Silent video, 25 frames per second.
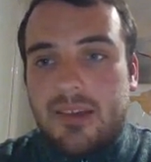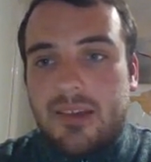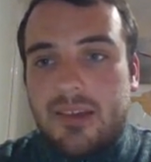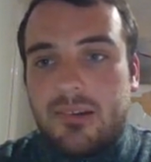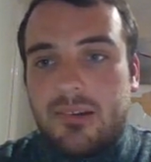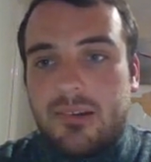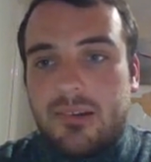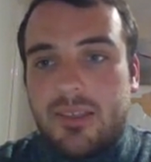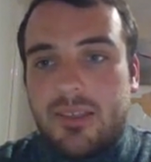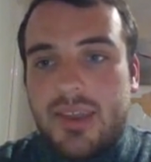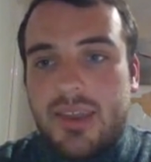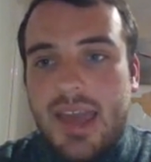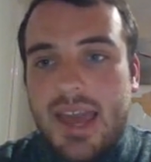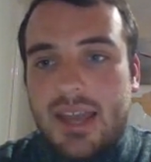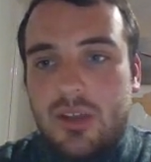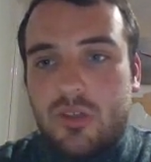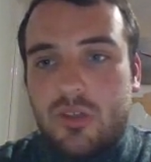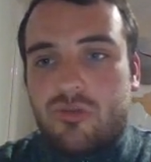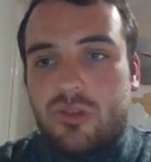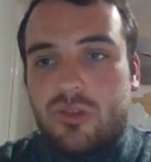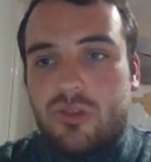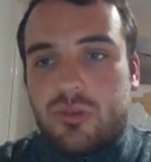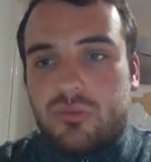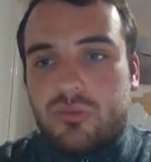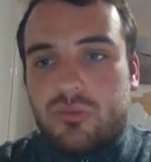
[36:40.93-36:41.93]
about
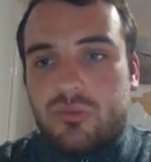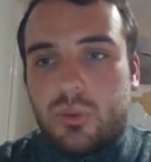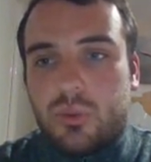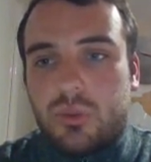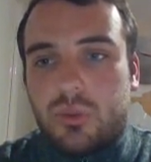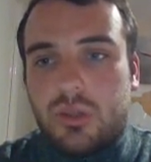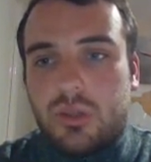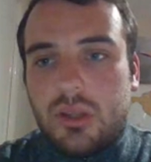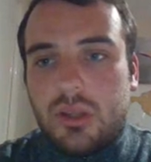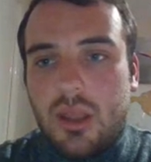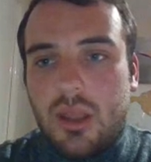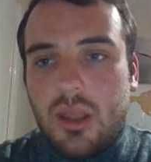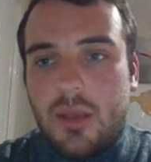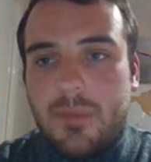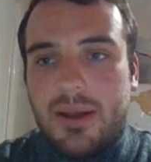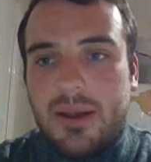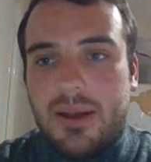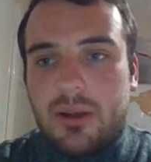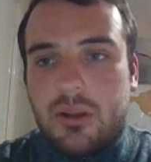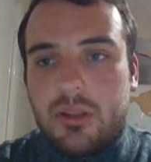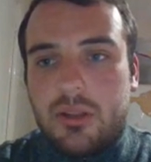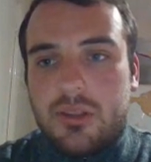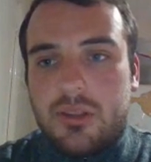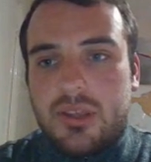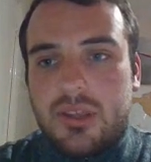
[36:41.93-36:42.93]
congested areas that they
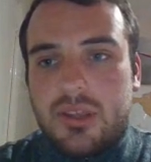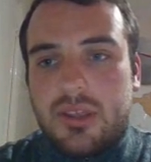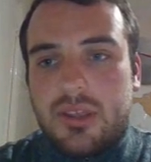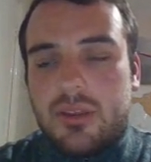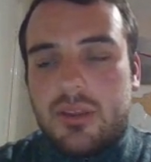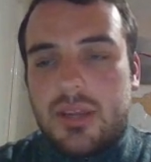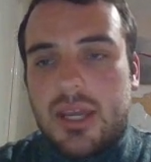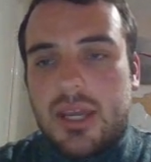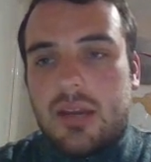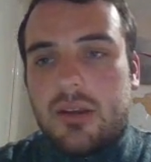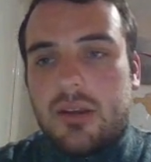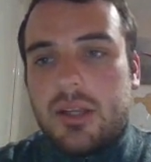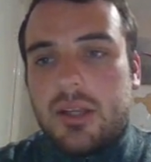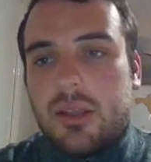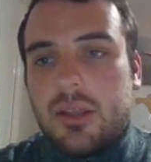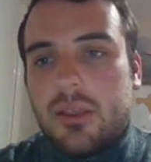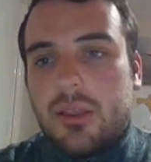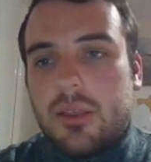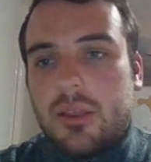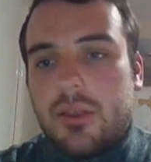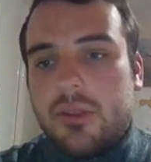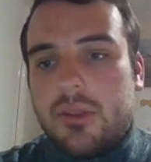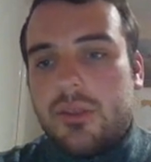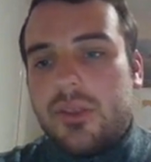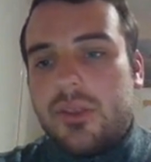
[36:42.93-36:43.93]
don't necessarily
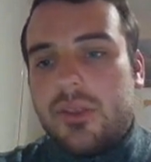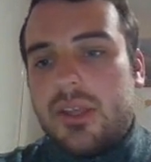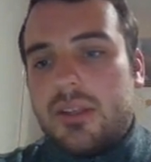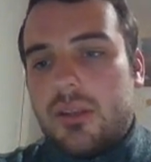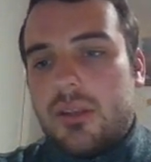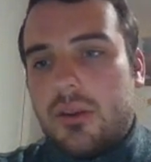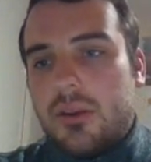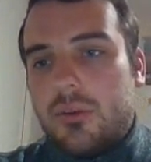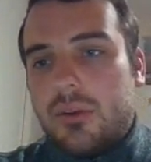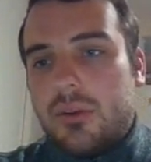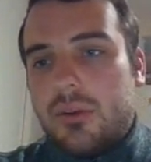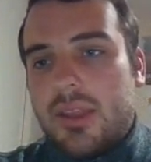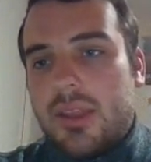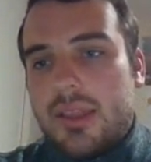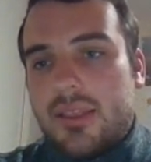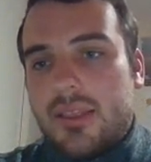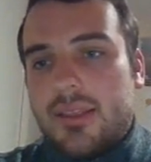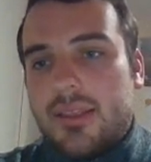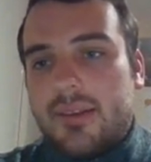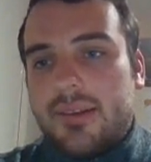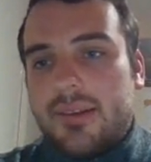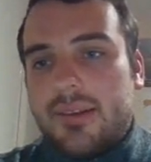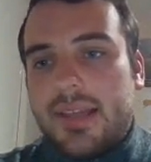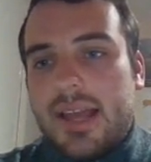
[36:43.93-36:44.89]
have elsewhere in Europe,